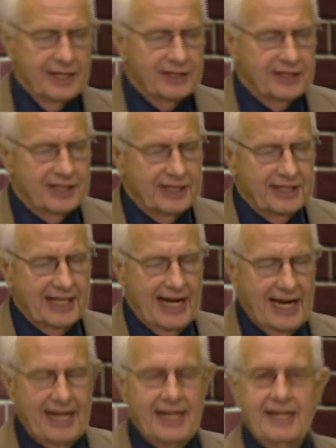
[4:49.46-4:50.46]

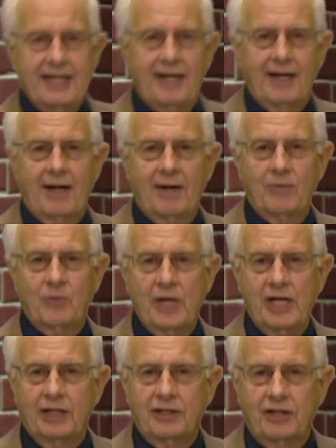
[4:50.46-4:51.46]
today
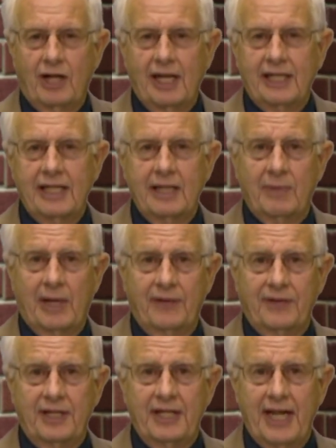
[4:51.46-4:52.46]
we are talking
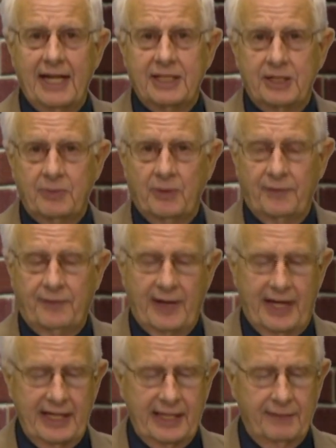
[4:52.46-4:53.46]
about the next
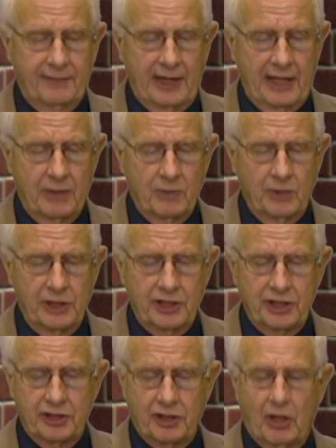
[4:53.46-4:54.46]
prophetic event, which
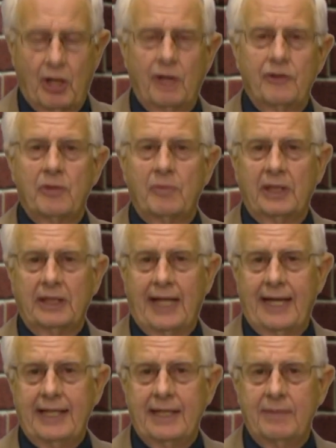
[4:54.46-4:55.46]
is called the
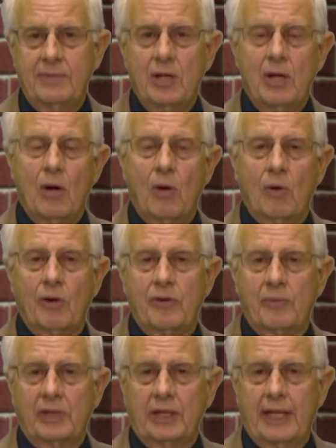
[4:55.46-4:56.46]
millennium, or the
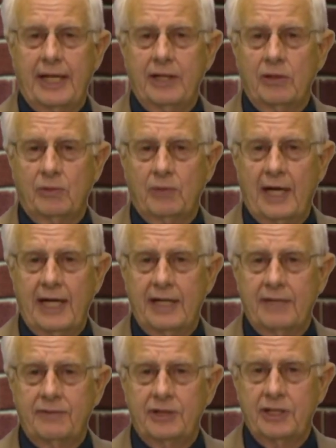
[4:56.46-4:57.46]
millennial reign
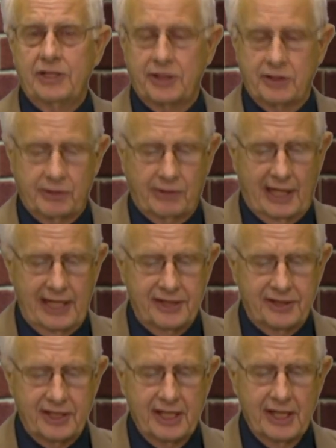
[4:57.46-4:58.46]
of Jesus
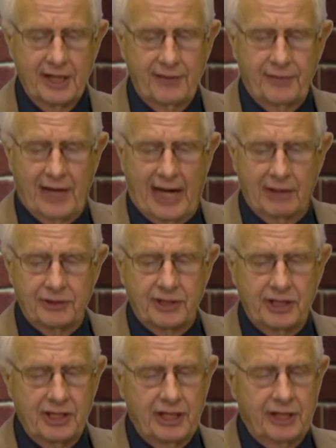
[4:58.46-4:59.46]
Christ.
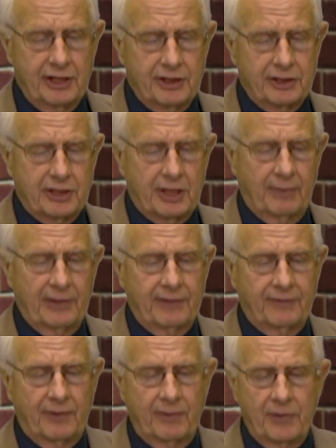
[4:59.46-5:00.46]
1,000 years, coming
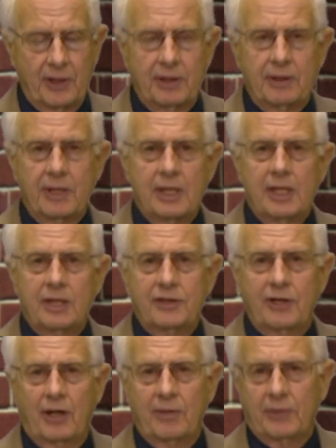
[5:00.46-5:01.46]
from the
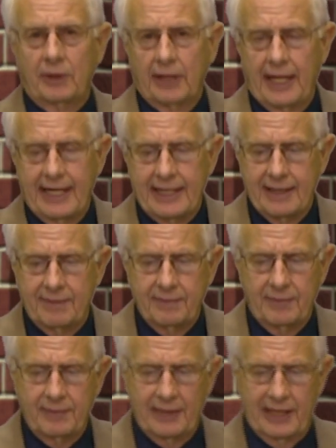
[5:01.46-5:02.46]
term
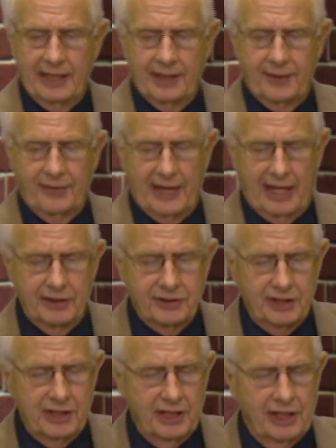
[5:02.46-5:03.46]
millennium, meaning
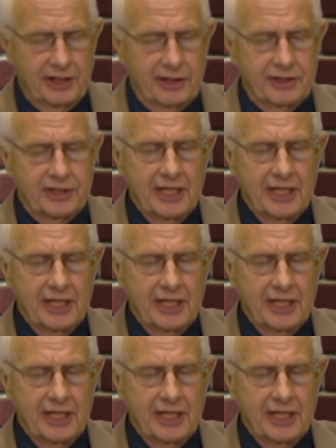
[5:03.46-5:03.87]
1,000 years.